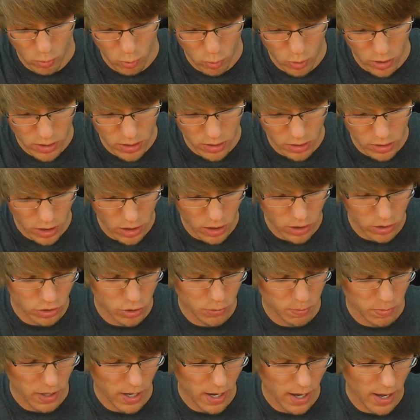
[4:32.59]
one
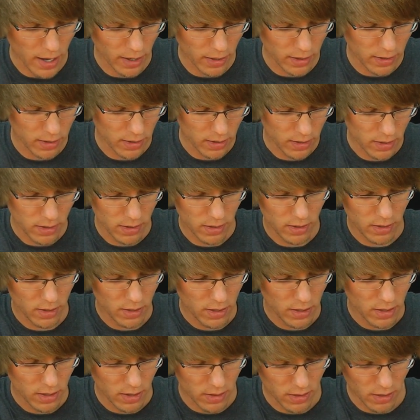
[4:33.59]
large pack
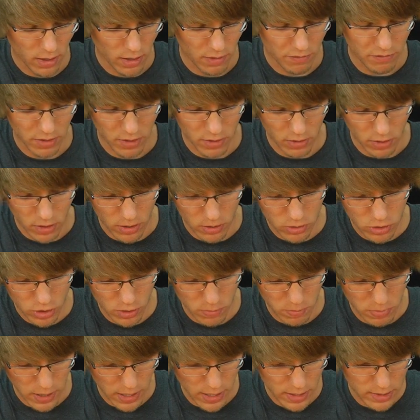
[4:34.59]
of a large
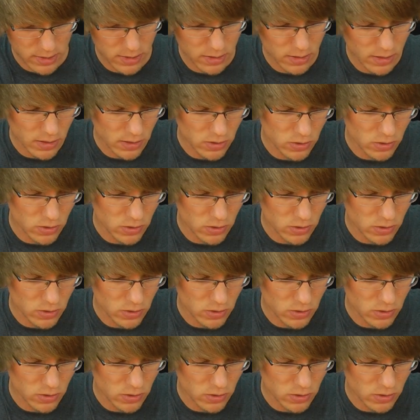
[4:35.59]
capacity.